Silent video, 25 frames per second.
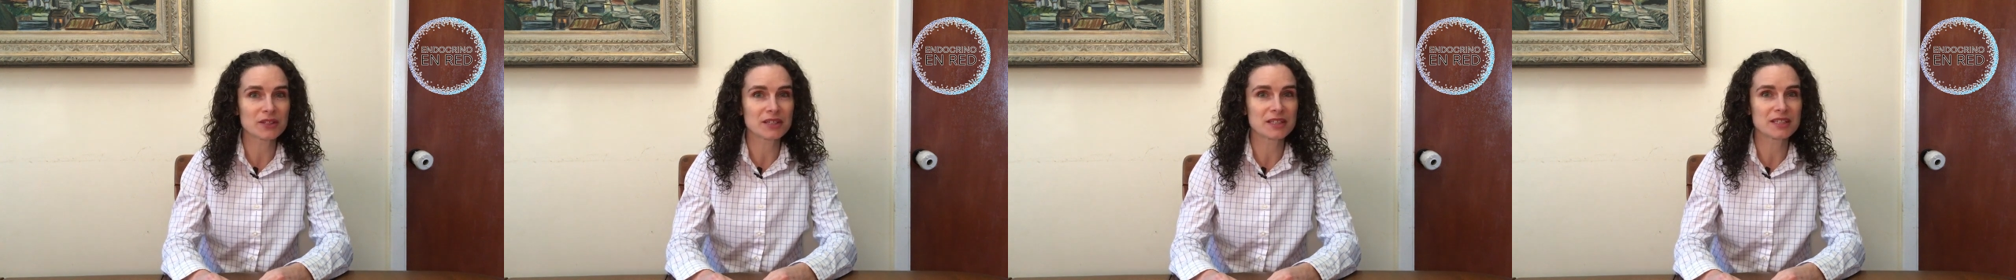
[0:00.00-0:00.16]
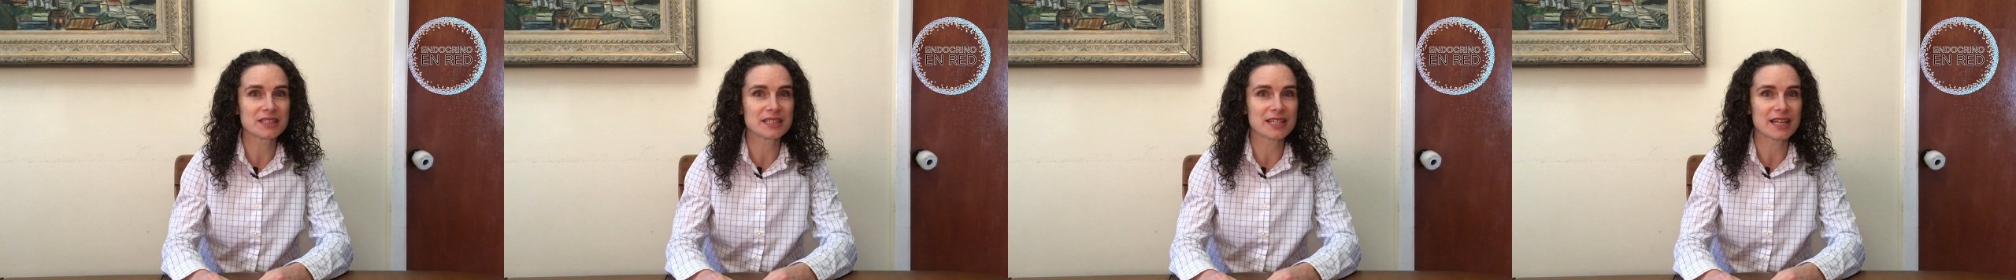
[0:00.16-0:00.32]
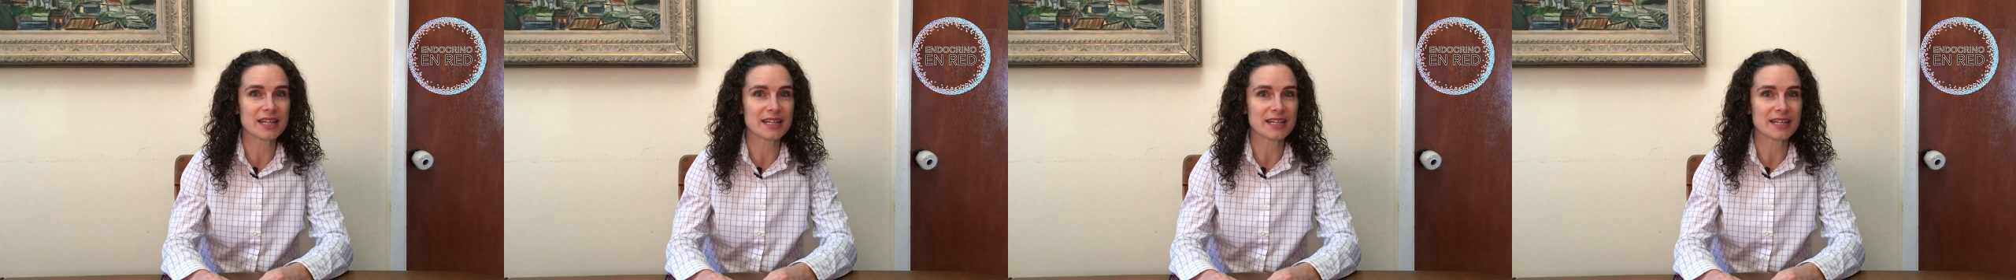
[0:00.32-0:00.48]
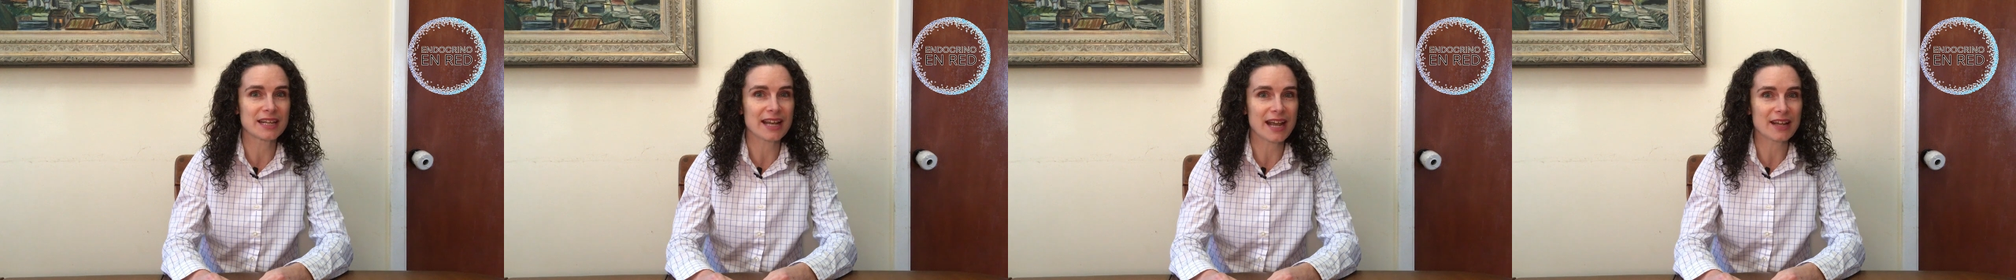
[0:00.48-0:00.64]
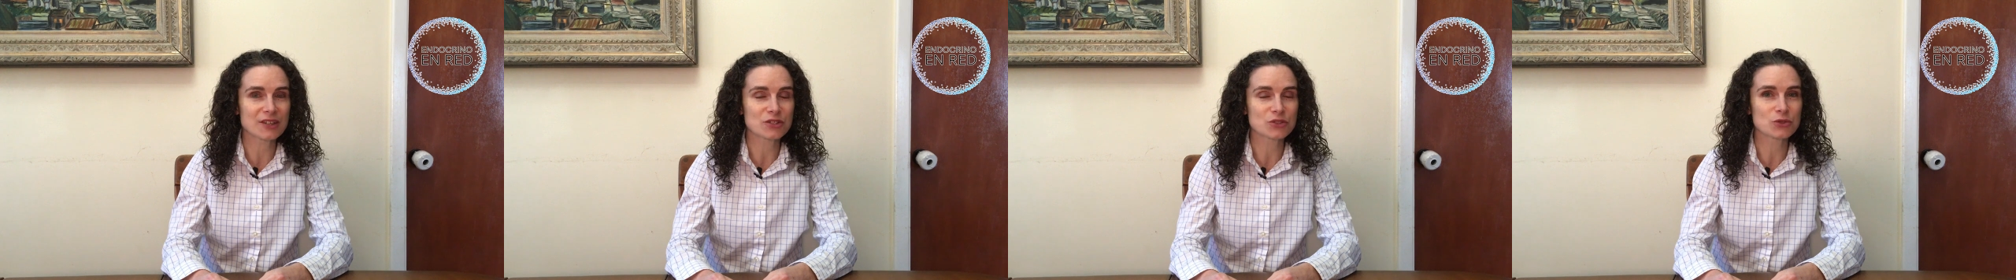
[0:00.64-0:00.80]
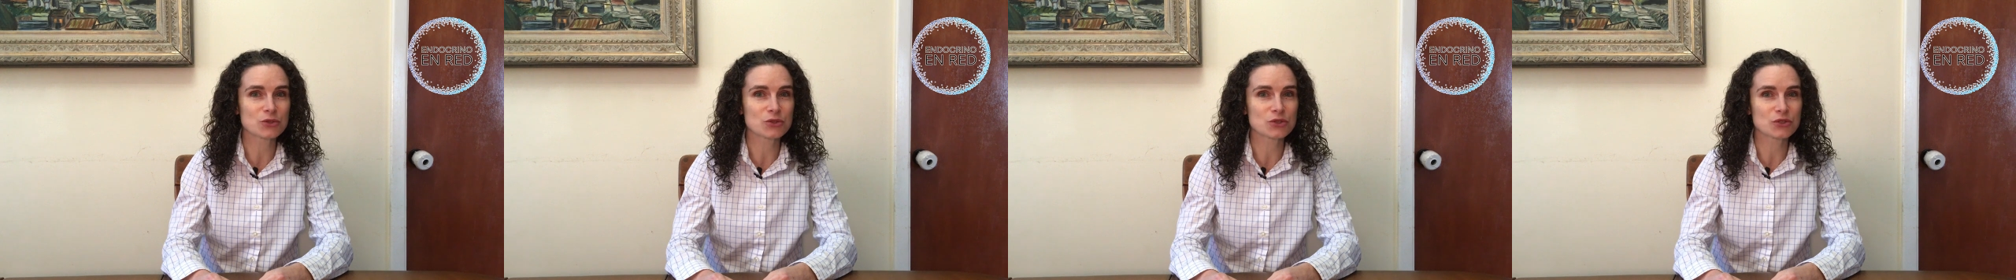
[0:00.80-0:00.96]
contain
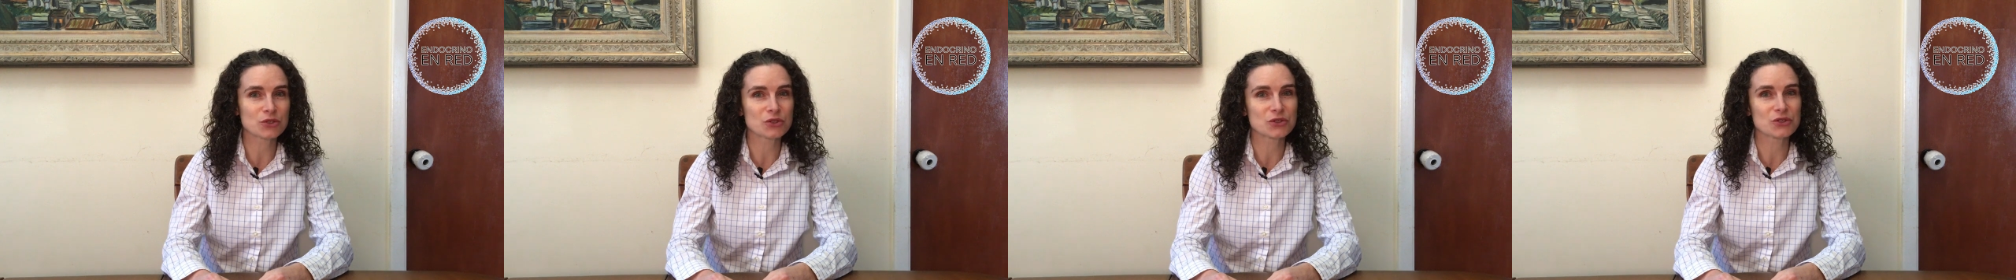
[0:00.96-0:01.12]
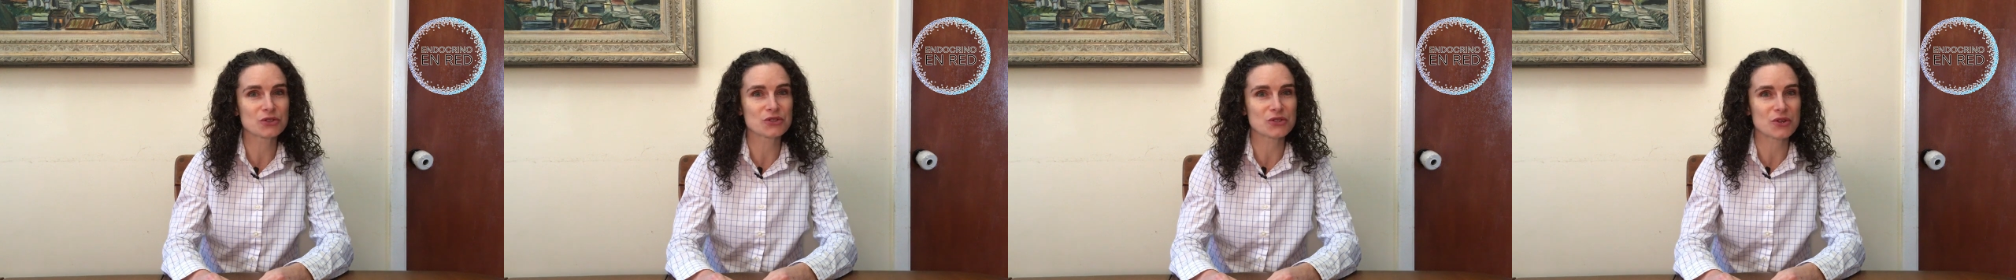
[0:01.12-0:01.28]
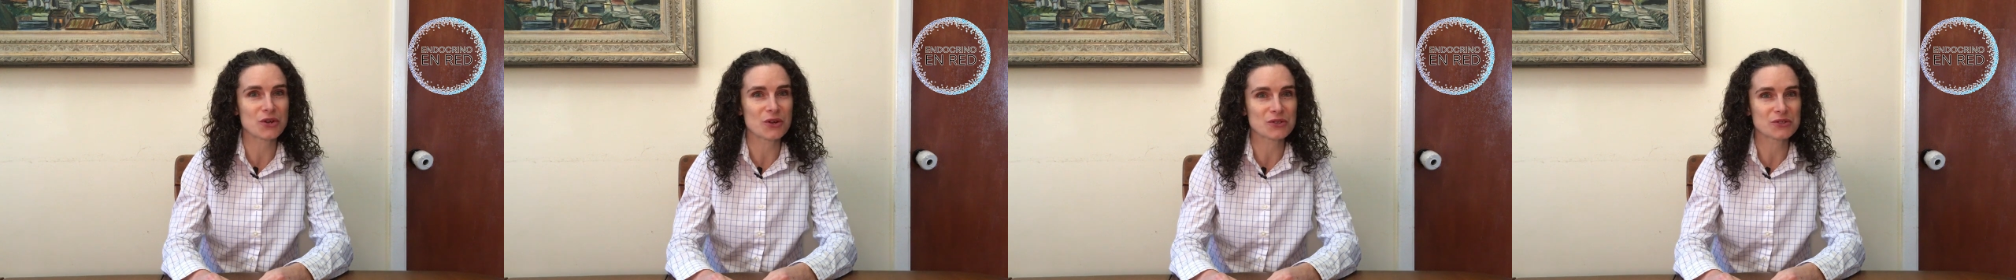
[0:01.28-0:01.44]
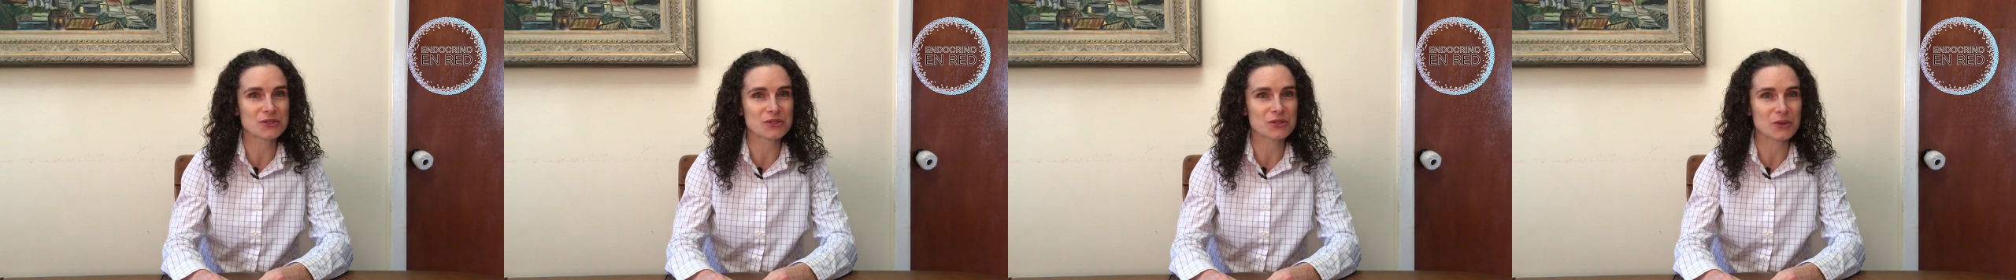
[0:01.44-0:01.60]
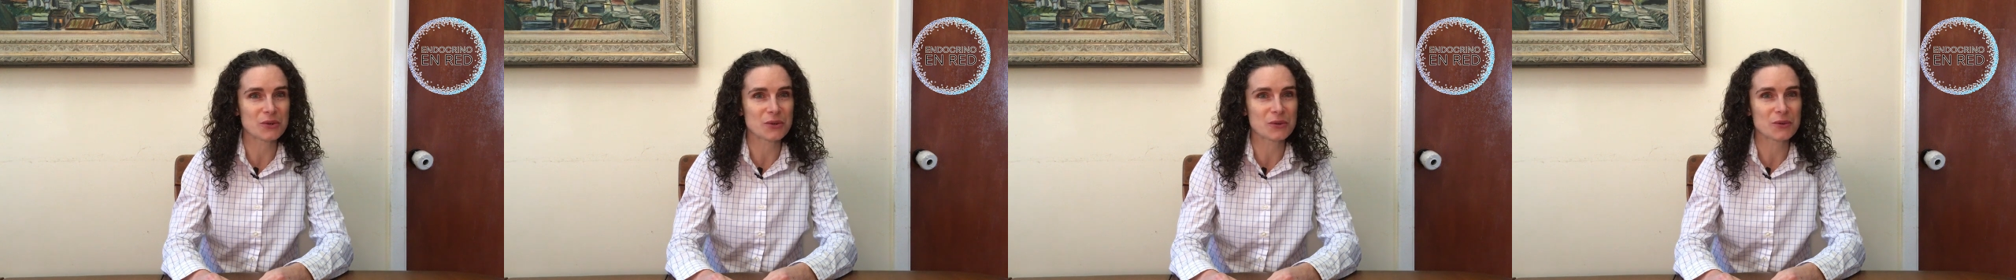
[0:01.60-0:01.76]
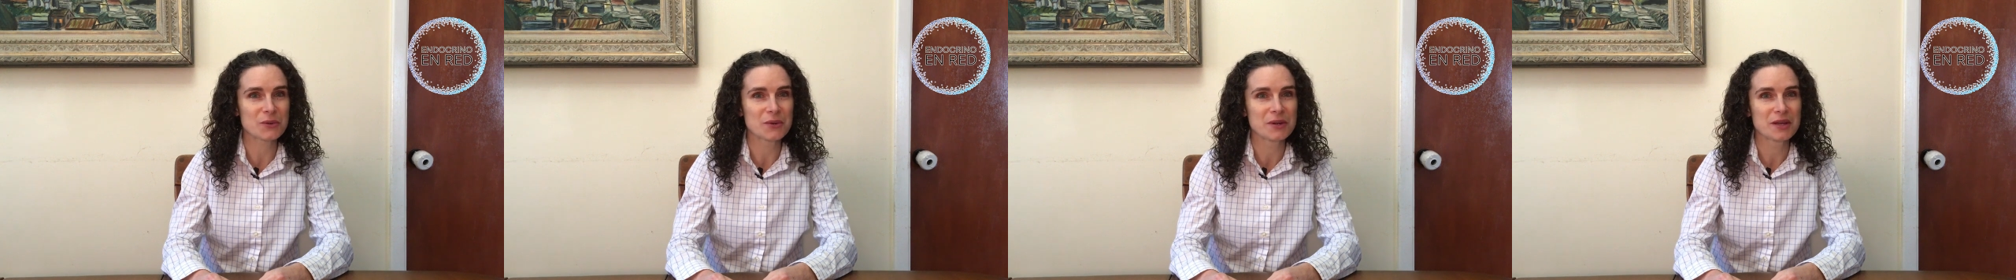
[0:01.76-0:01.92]
natural sugars
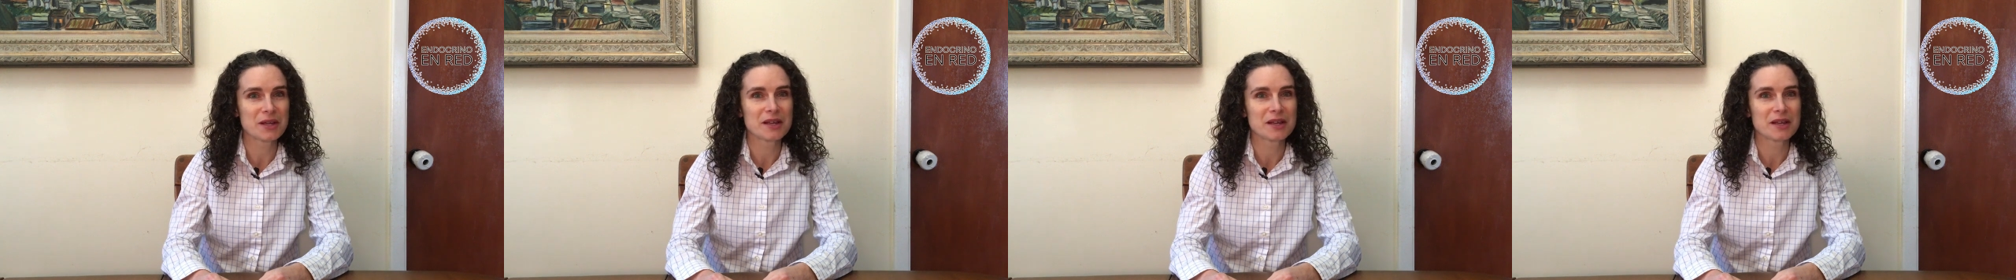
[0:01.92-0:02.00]
also,